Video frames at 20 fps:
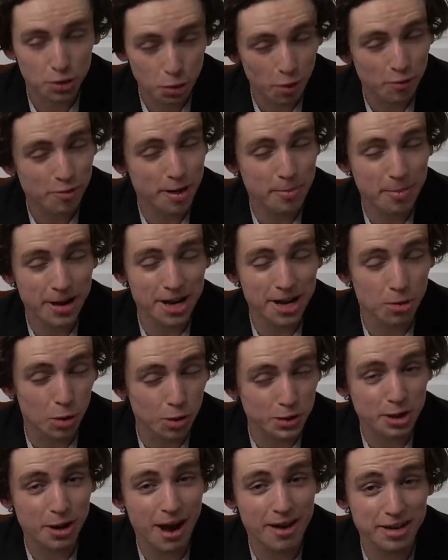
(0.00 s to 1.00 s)
NordVPN
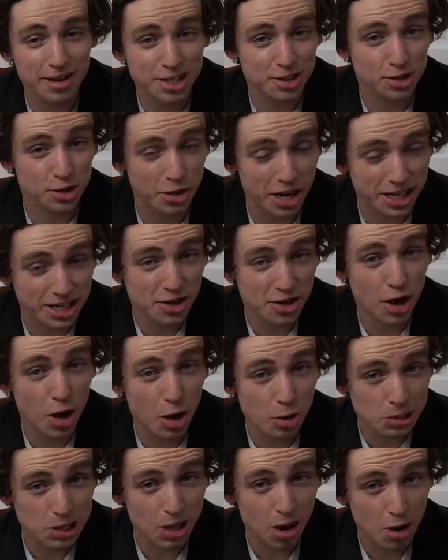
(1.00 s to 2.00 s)
also have a strict
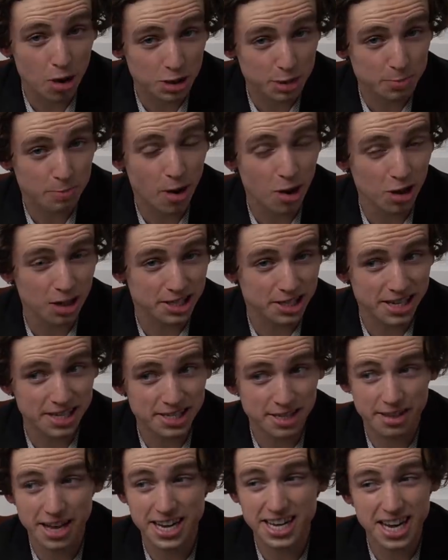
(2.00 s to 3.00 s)
no-logs policy,
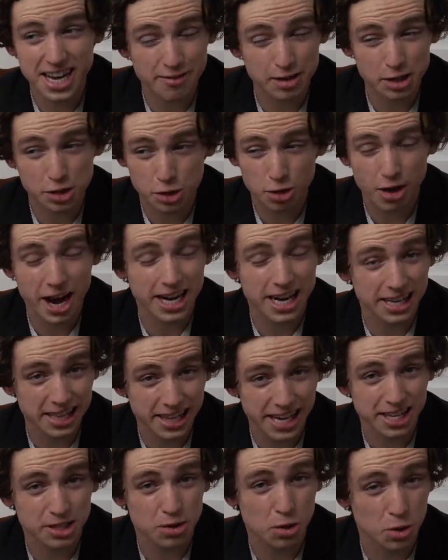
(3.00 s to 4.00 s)
so they never track,
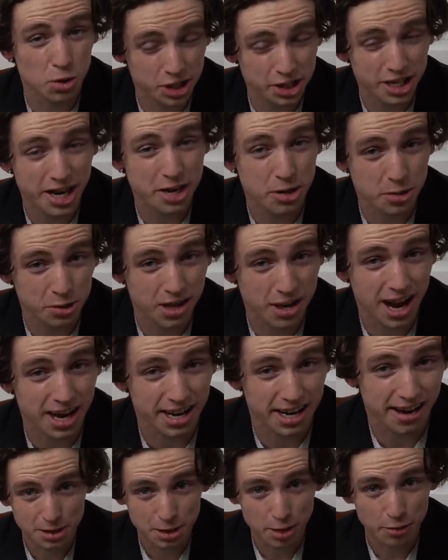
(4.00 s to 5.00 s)
collect, or share your data.